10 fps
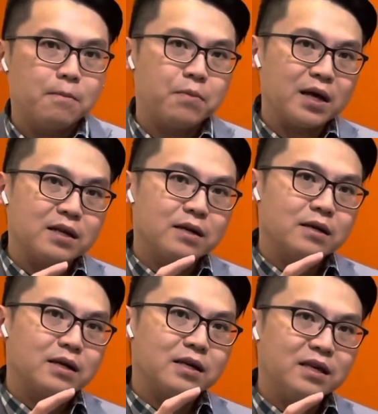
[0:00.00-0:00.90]
But
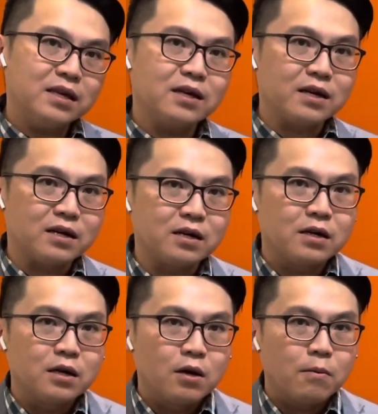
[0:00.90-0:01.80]
here,
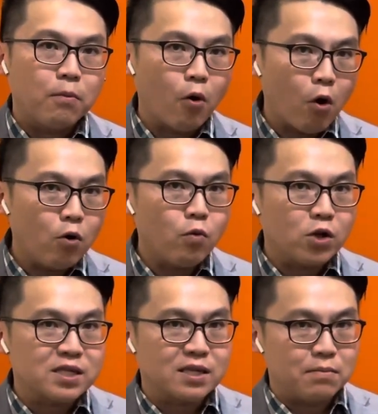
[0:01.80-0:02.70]
Paul
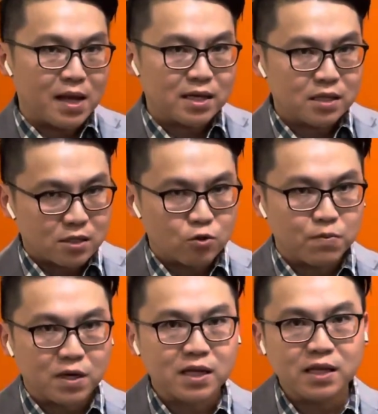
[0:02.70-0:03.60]
wants to make it
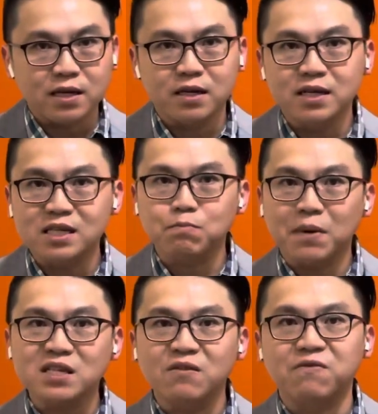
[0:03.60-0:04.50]
super clear. He is
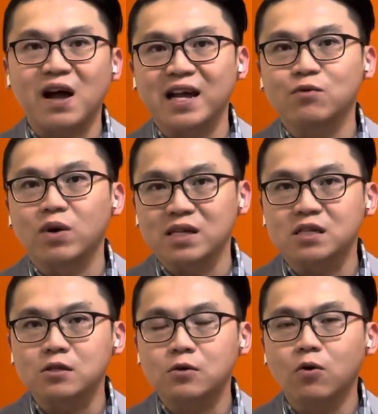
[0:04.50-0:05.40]
specifying what
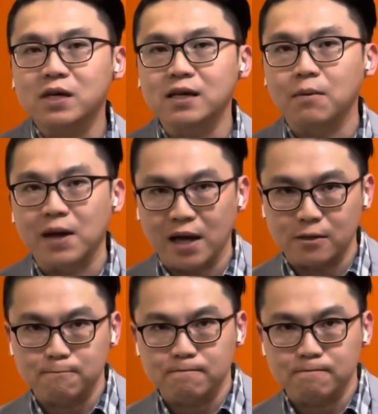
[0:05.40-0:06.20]
he's talking about.